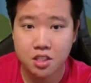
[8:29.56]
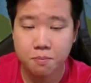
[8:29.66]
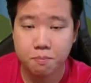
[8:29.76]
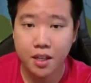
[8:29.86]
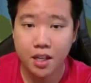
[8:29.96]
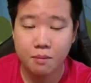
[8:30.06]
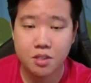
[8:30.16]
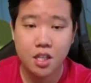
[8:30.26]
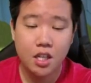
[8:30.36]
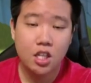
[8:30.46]
speed ups
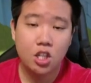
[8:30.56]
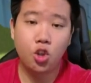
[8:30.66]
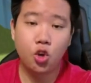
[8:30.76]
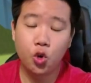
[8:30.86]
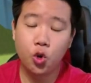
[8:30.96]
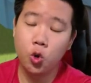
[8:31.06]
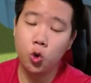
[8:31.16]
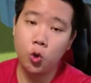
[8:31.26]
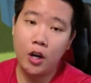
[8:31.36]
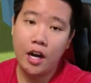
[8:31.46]

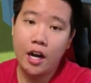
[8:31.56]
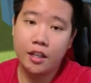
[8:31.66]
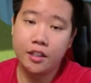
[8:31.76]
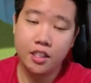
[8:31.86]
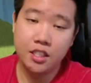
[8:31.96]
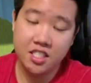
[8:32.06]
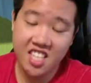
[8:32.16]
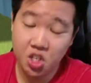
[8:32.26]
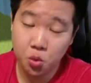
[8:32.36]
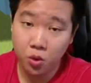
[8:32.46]
through the
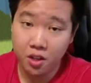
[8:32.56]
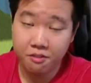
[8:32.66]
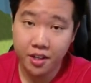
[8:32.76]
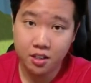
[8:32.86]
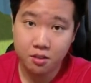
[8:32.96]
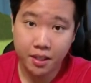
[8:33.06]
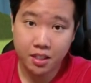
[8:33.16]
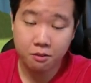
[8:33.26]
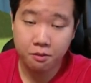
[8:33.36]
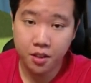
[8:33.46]
stage 1 event by
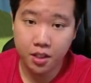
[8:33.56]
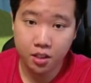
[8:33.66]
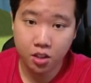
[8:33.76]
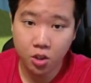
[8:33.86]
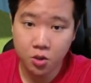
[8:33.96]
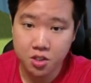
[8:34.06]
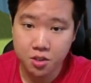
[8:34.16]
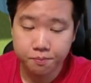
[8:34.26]
defeating those